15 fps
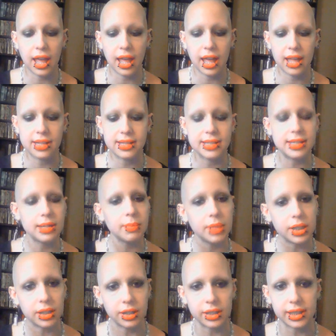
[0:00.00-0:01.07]
And
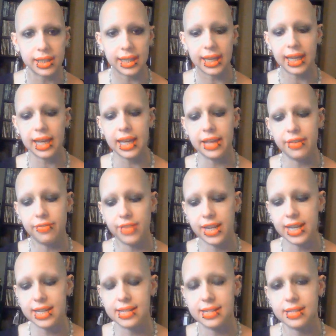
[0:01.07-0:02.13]
similarly, if
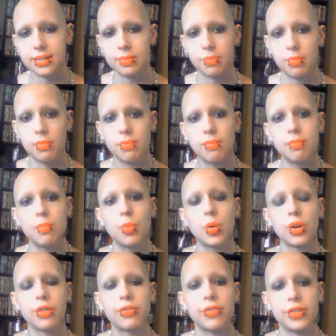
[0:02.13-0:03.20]
it is
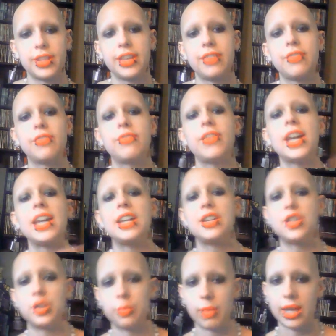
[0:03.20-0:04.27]
more for the
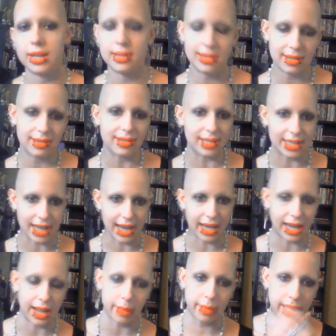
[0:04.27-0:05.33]
punishment
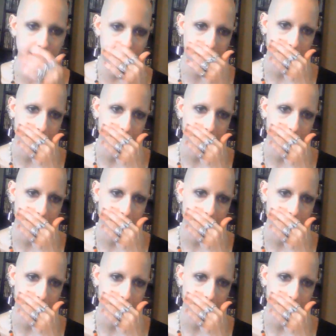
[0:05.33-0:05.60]
dynamic,